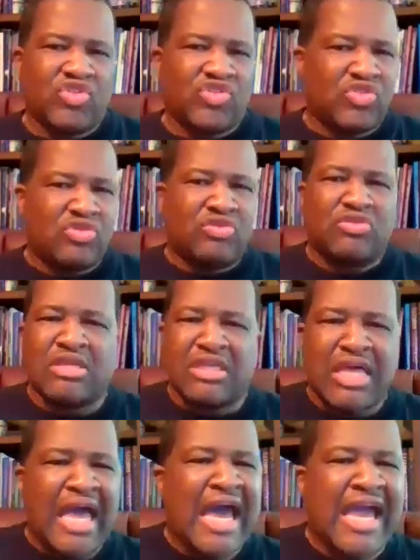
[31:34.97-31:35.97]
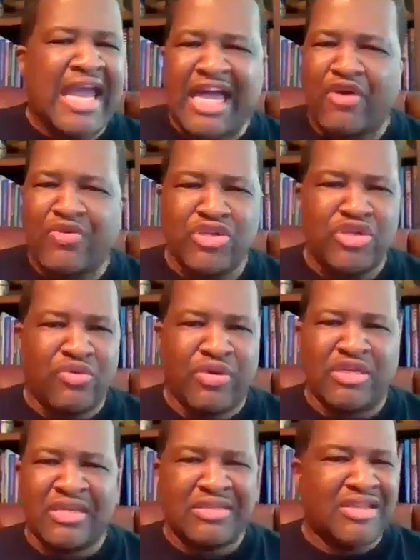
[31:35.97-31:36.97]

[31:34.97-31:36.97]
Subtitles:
Just hi, how are you doing?